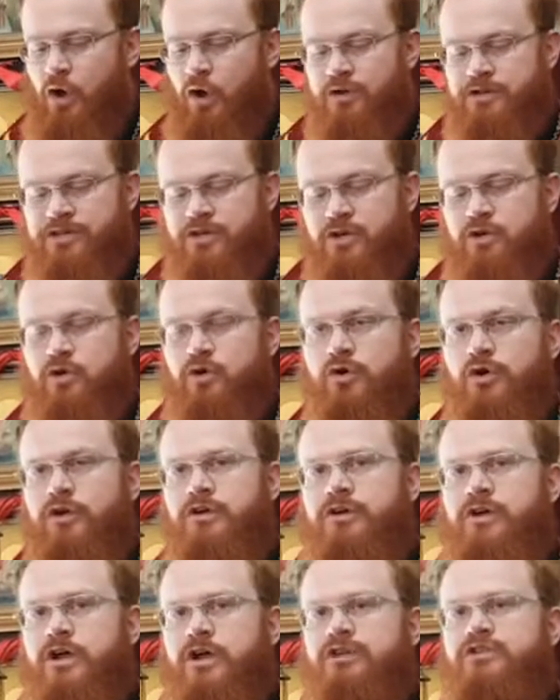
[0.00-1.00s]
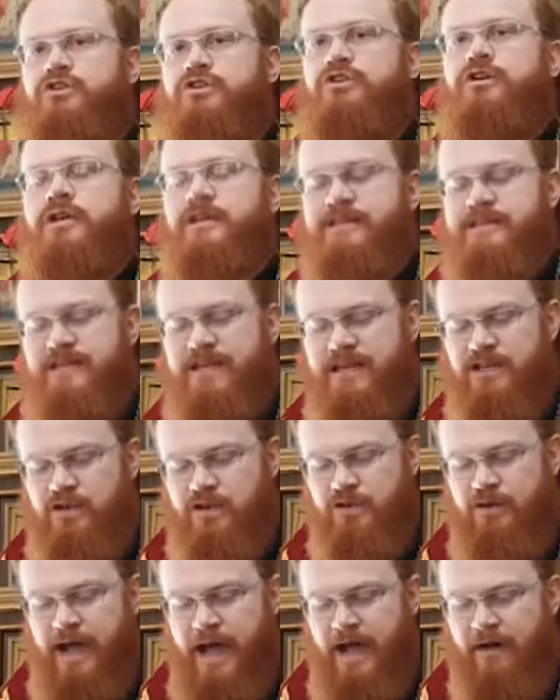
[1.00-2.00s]
onto good, to
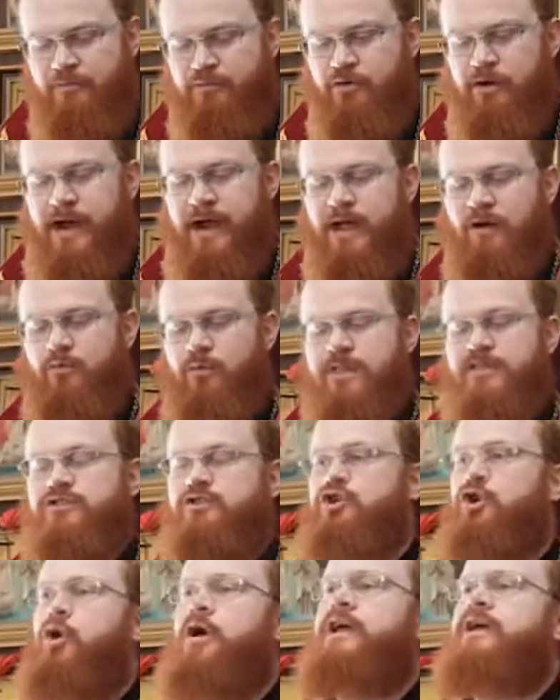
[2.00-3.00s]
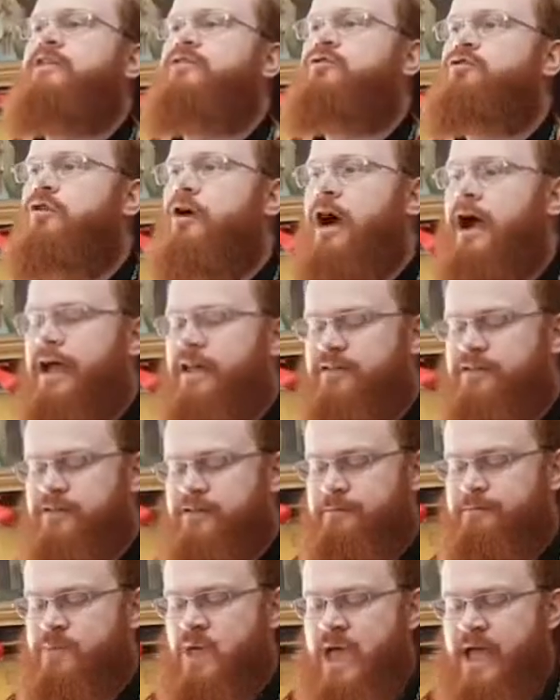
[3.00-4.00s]
continue our prayer with joy in Christ,
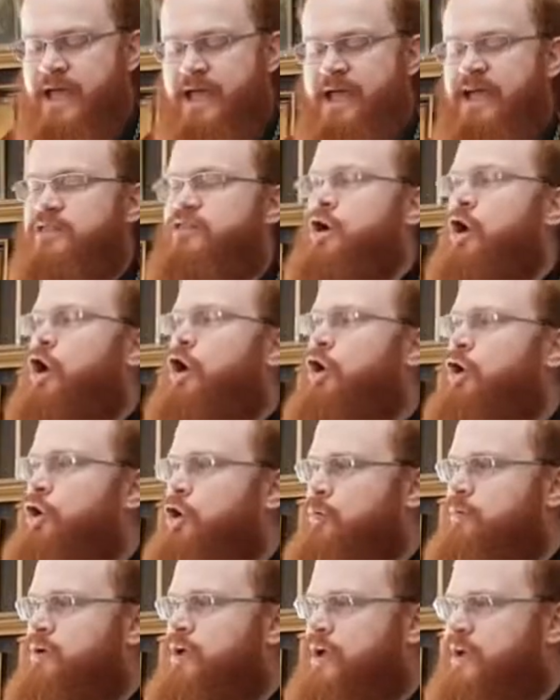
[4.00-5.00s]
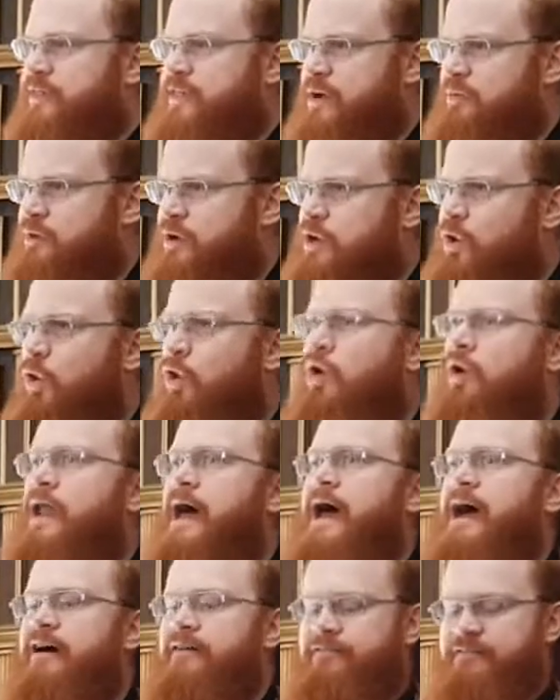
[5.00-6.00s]
in the hope that we all
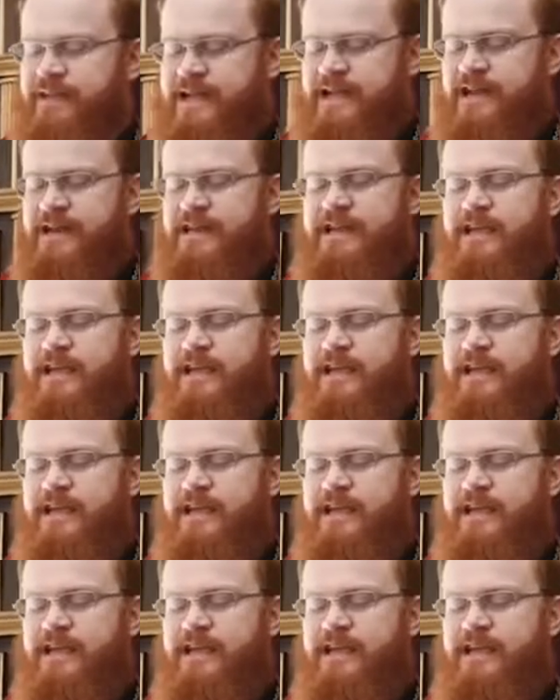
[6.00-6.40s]
have in